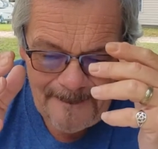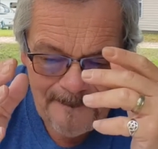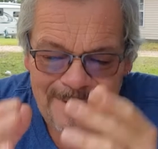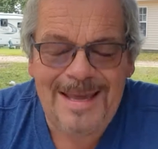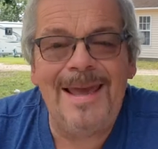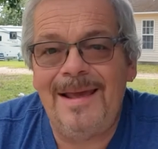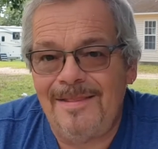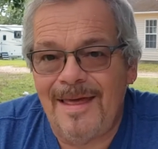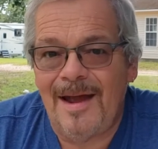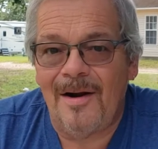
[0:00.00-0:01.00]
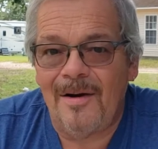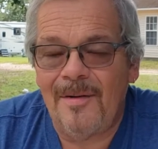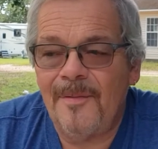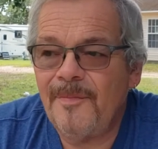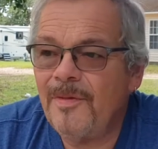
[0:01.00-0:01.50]
being there,
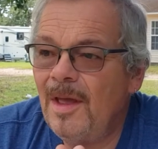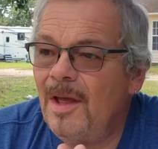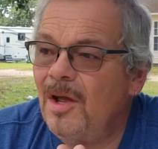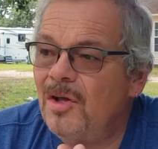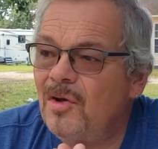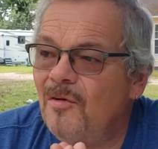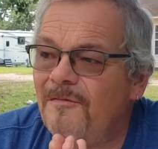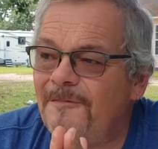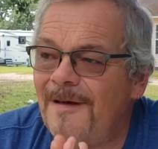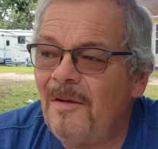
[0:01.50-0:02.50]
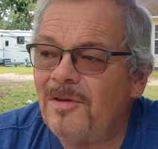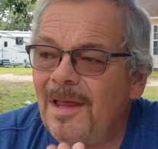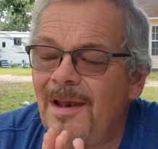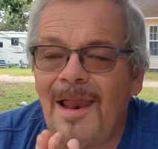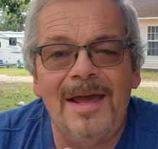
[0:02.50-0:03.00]
you
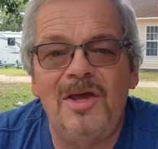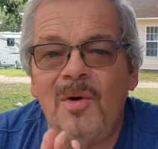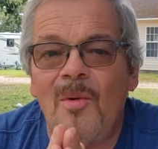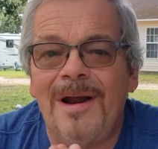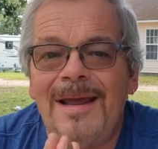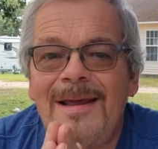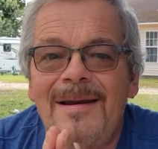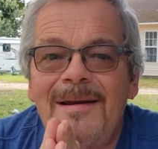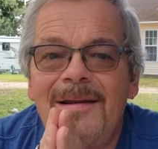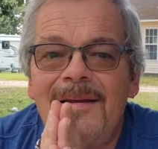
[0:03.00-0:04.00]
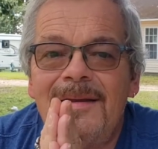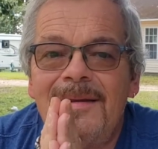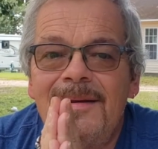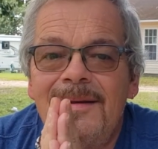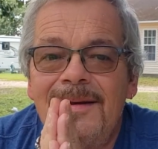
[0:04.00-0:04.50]
felt like you were in
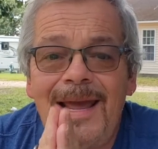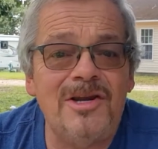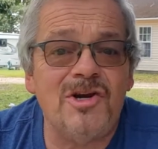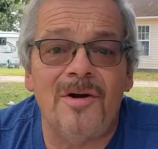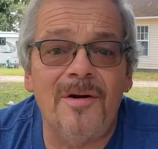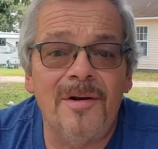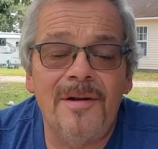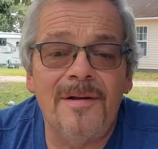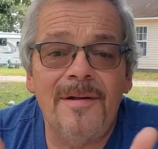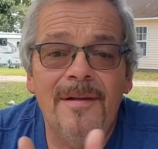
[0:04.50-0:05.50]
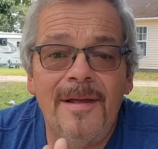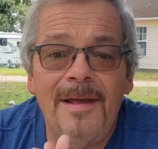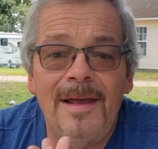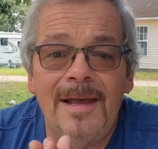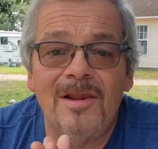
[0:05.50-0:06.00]
nature,
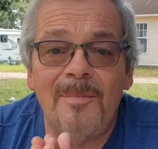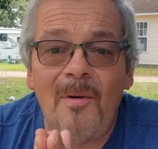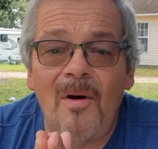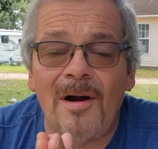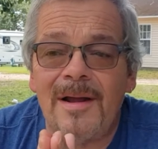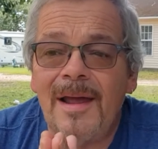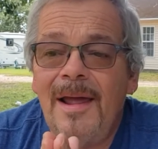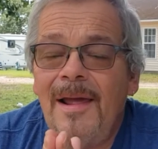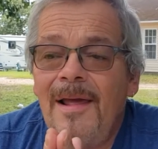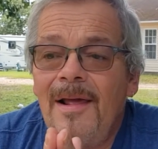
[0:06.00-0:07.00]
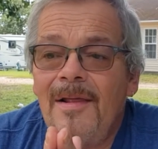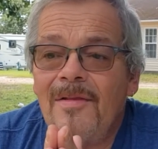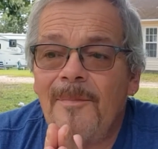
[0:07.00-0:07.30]
in the park. The